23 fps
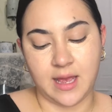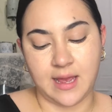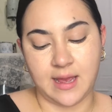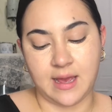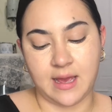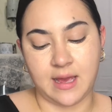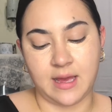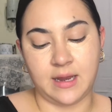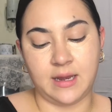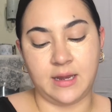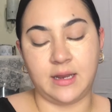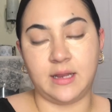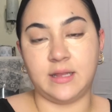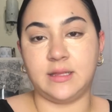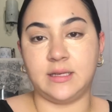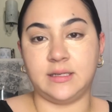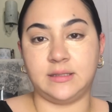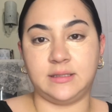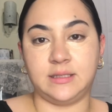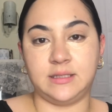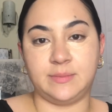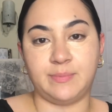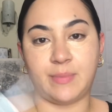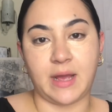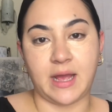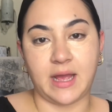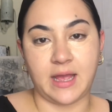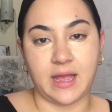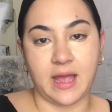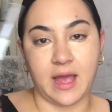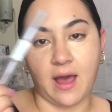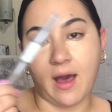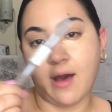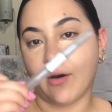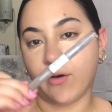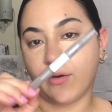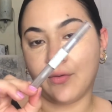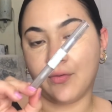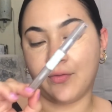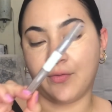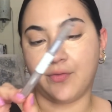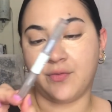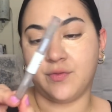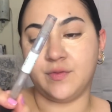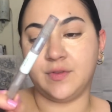and this is by e.l.f.